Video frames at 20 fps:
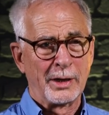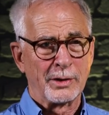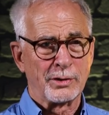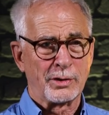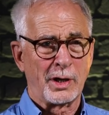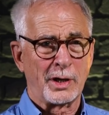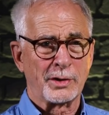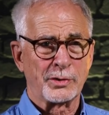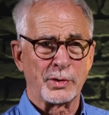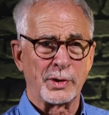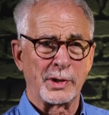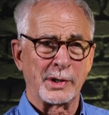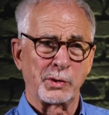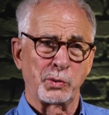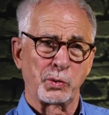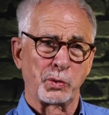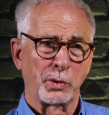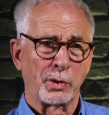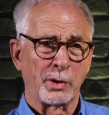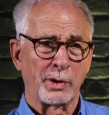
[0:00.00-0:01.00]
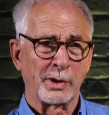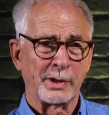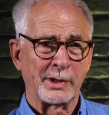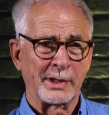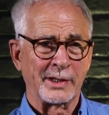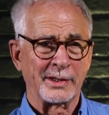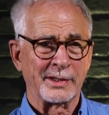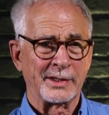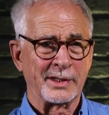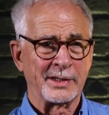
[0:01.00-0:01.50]
tantric work,
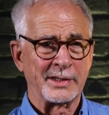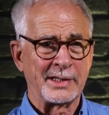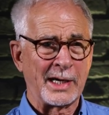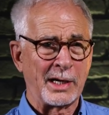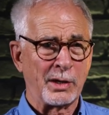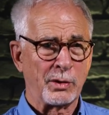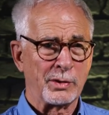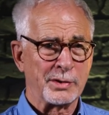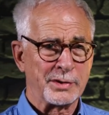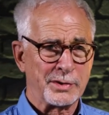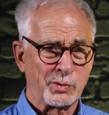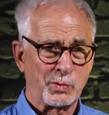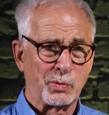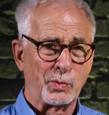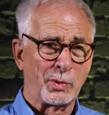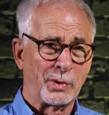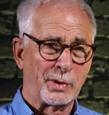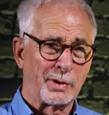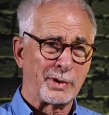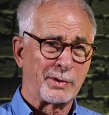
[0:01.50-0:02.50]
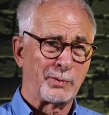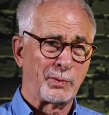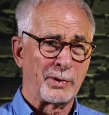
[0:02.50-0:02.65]
into Taoist work,